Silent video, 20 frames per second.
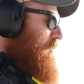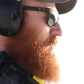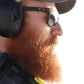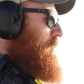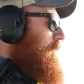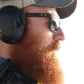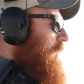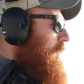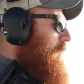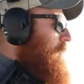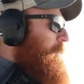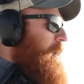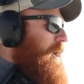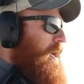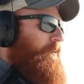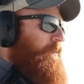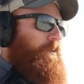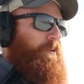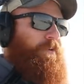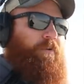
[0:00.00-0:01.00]
just shoot another
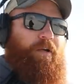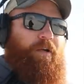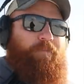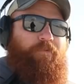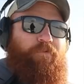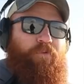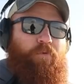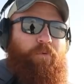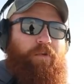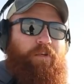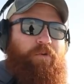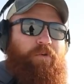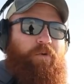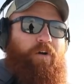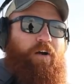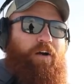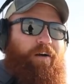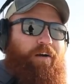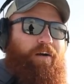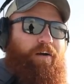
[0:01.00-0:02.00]
mag real quick before we do
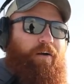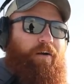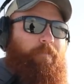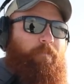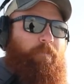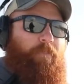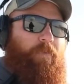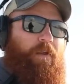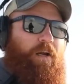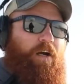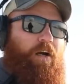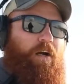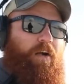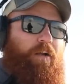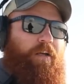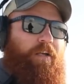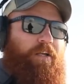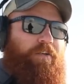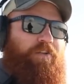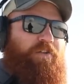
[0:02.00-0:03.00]
our
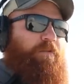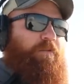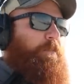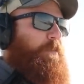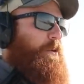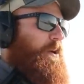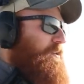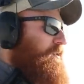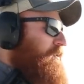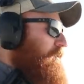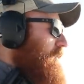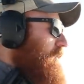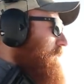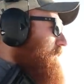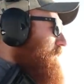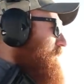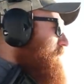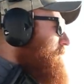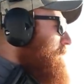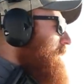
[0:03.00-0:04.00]
initial impressions here,
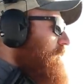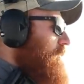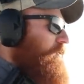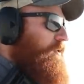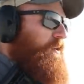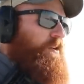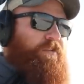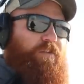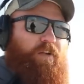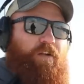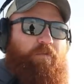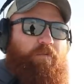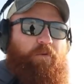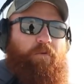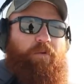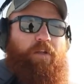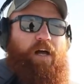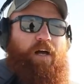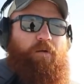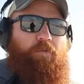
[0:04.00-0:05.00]
just to make sure it's gonna be
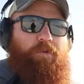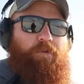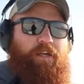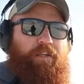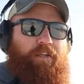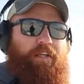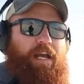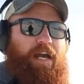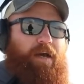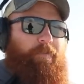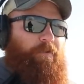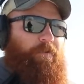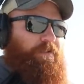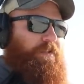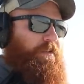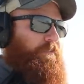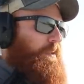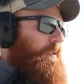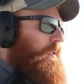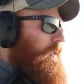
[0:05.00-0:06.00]
reliable, nothing happens,
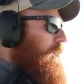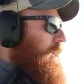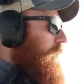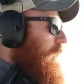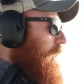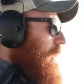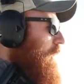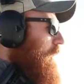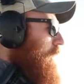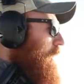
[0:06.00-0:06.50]
stuff like that.